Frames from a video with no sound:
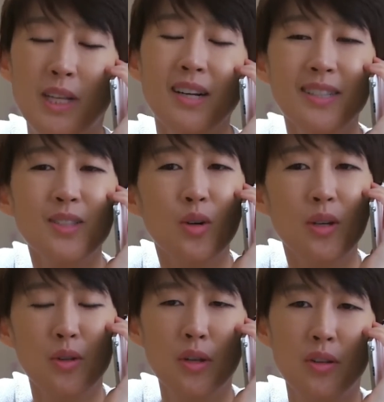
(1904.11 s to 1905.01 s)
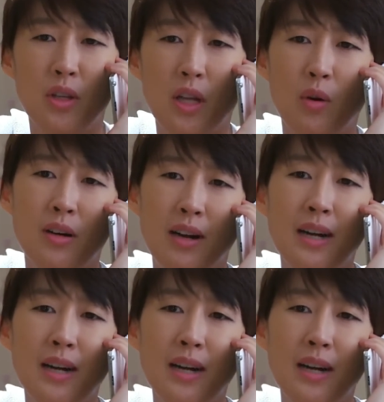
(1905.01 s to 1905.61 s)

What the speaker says: Her friend suggested,